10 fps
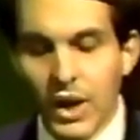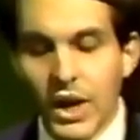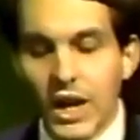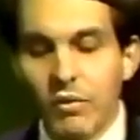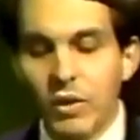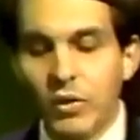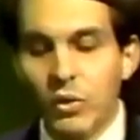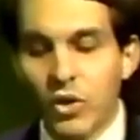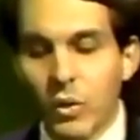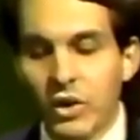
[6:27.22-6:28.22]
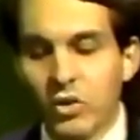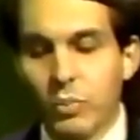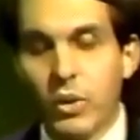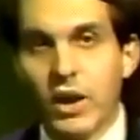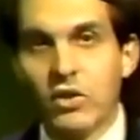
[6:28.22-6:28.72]
Even if you don't
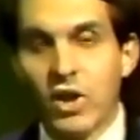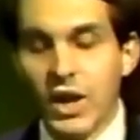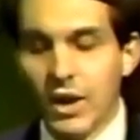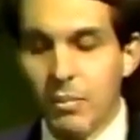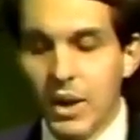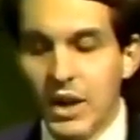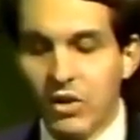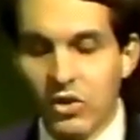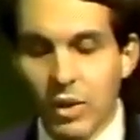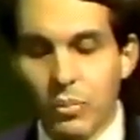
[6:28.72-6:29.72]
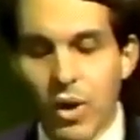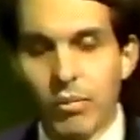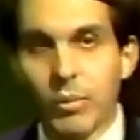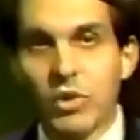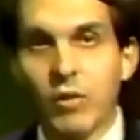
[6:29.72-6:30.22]
experience any immediate skin
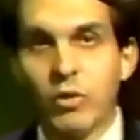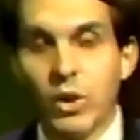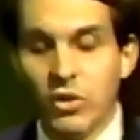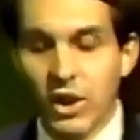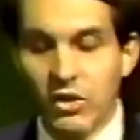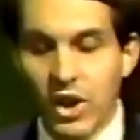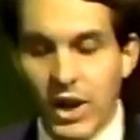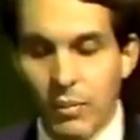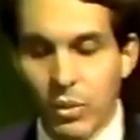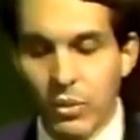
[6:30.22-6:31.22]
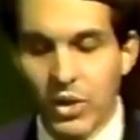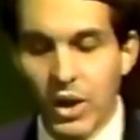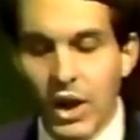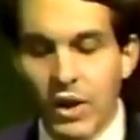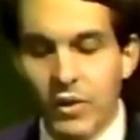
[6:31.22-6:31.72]
problems after using a tanning booth,
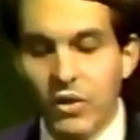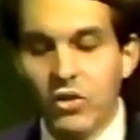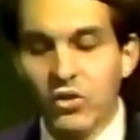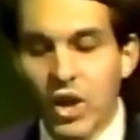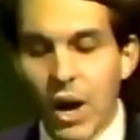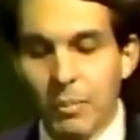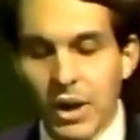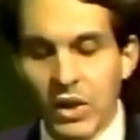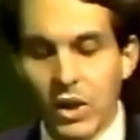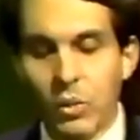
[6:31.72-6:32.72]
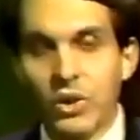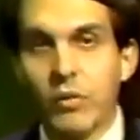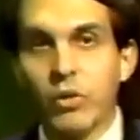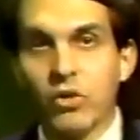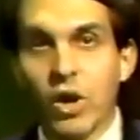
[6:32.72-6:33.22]
this does not mean that you will
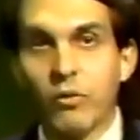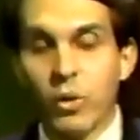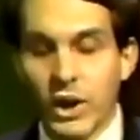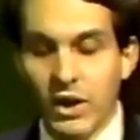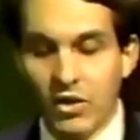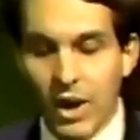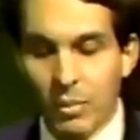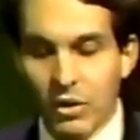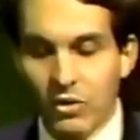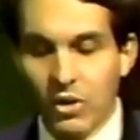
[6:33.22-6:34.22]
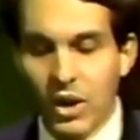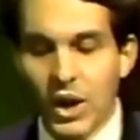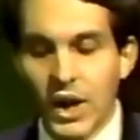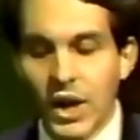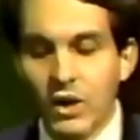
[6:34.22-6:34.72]
never suffer any damage.
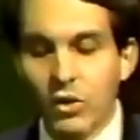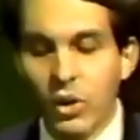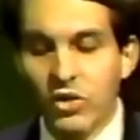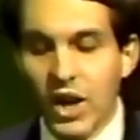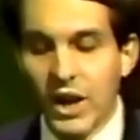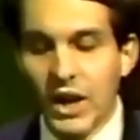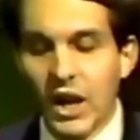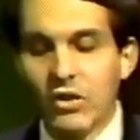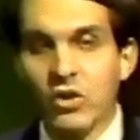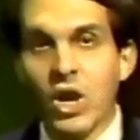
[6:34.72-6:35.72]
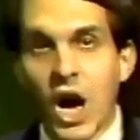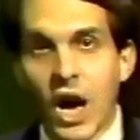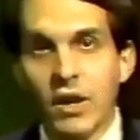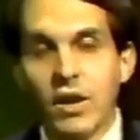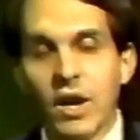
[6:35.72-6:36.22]
Indoor tanning is
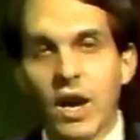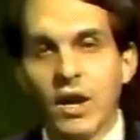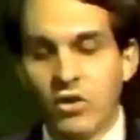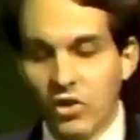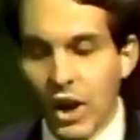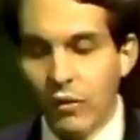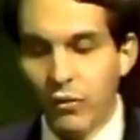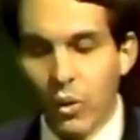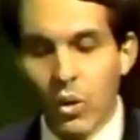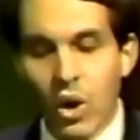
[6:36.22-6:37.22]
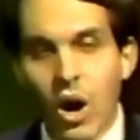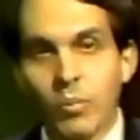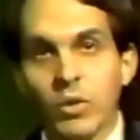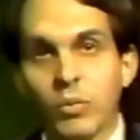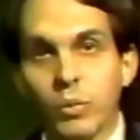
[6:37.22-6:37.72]
not a safe or
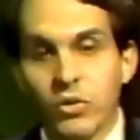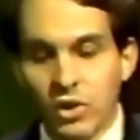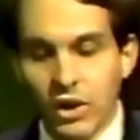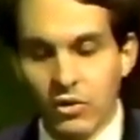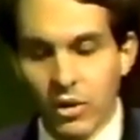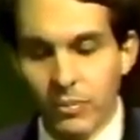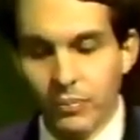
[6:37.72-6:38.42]
harmless procedure.